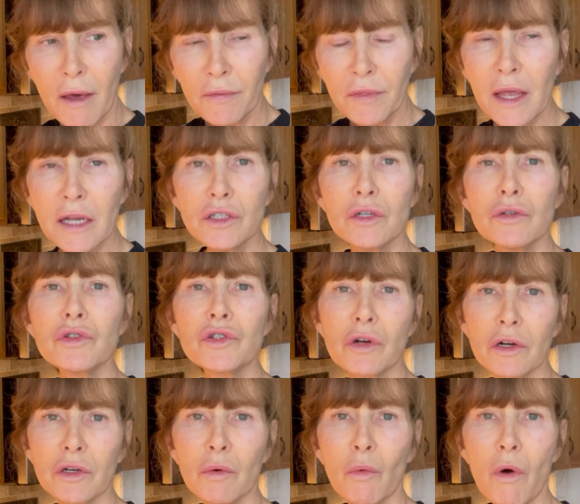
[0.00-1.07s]
They do
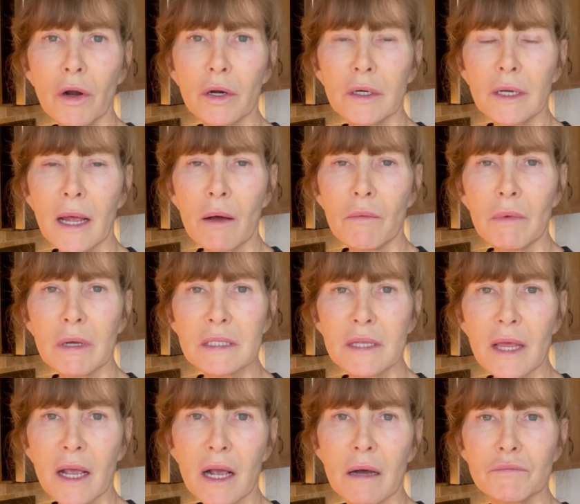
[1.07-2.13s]
start to water down once
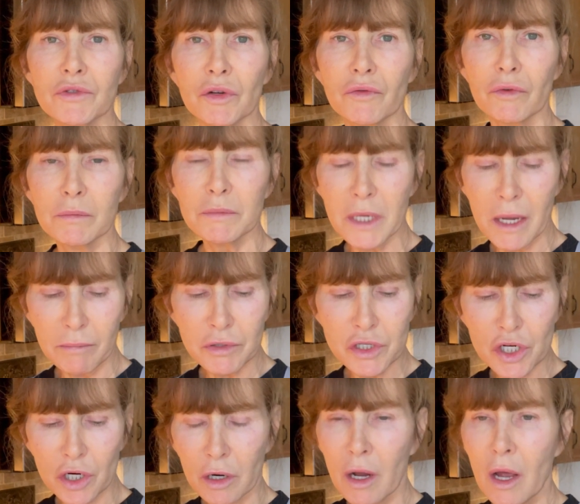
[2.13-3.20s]
they come to room
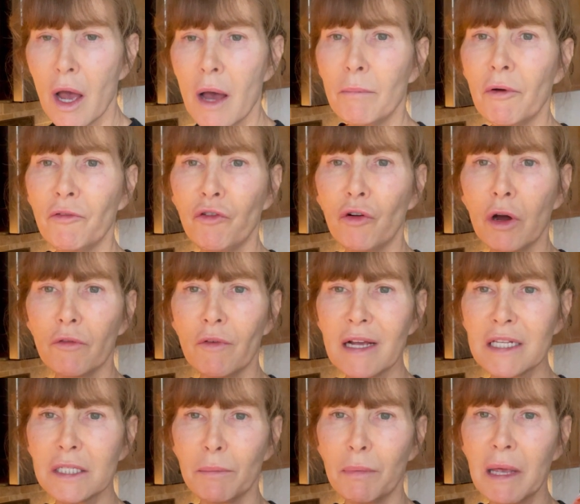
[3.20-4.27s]
temperature. But for a
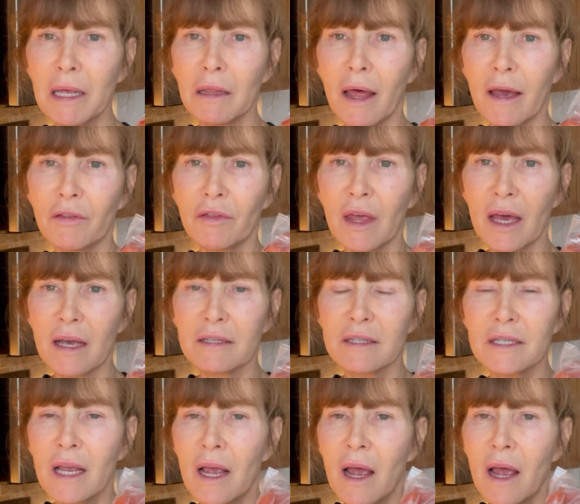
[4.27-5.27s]
recipe like this